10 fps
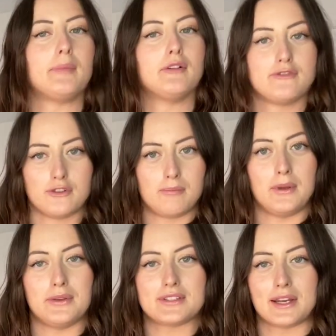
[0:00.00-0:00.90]
but for
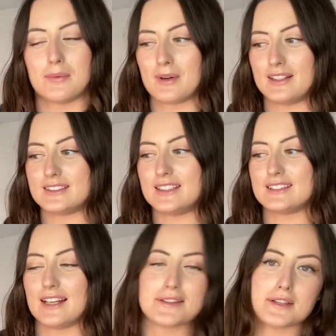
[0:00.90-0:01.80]
boot sale prices
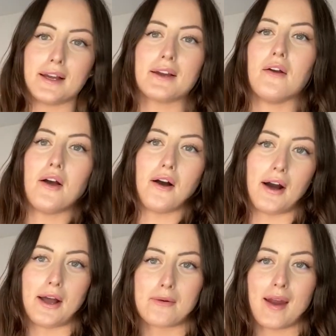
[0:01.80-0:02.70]
that's like
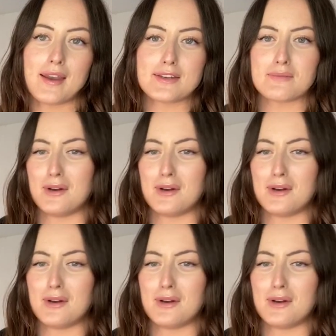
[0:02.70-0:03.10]
higher end.